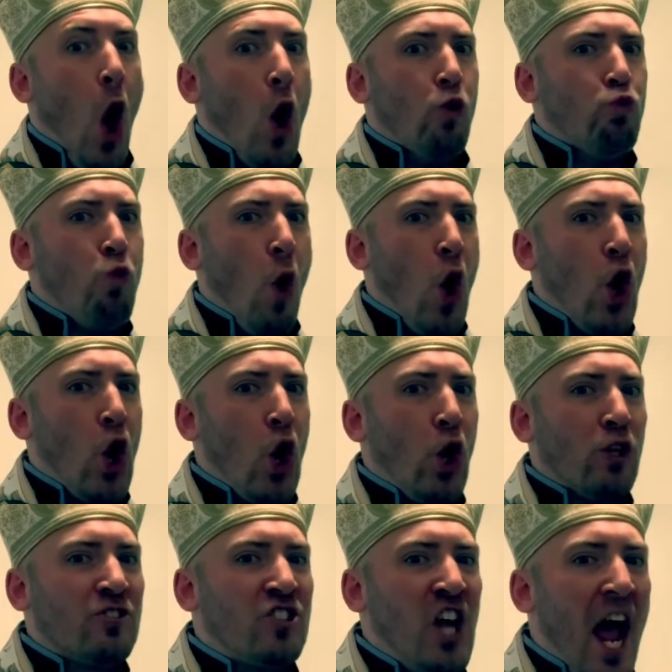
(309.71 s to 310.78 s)

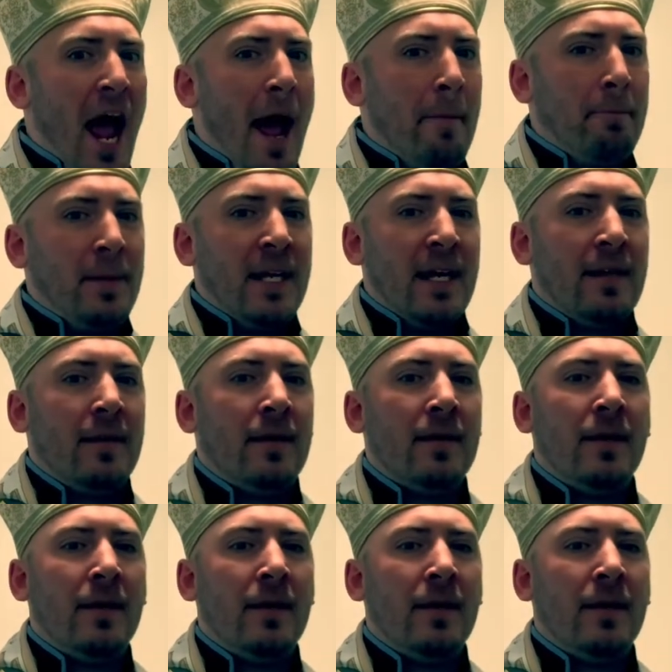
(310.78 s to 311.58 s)
World Champion,